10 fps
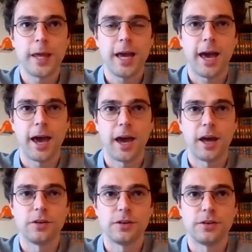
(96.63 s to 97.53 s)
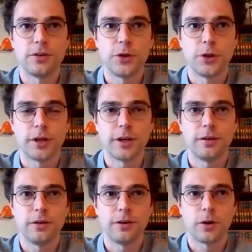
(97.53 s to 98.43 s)
And
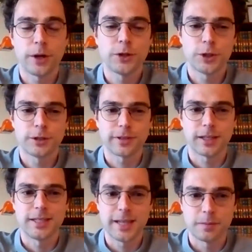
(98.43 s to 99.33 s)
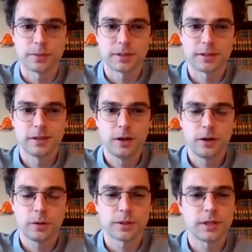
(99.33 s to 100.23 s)
the question of contempt
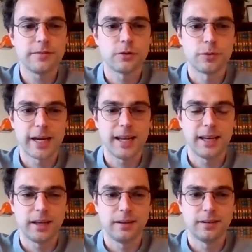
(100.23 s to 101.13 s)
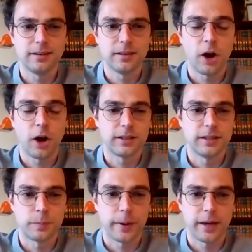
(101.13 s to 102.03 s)
was never really hotly
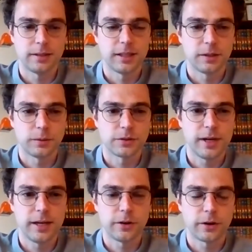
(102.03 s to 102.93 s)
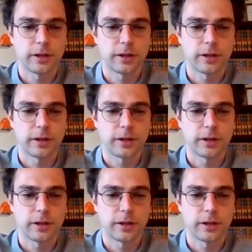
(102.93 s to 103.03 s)
debated. There was really no